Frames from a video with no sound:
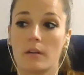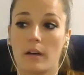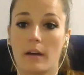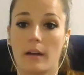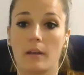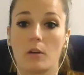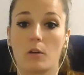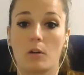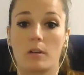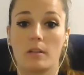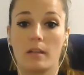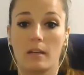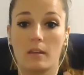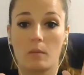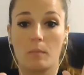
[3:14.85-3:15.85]
and you're going to
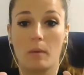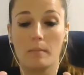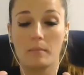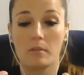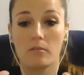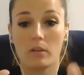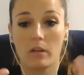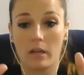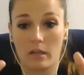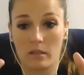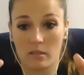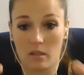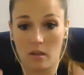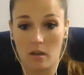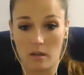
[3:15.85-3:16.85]
take the palms of your
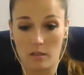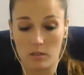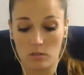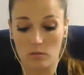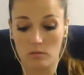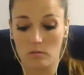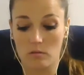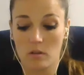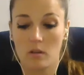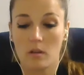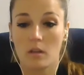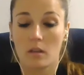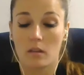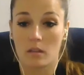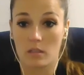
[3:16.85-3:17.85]
hands onto
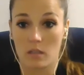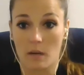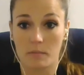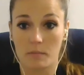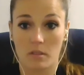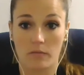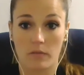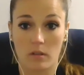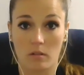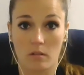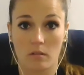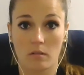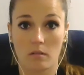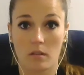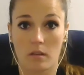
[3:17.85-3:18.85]
the tops of your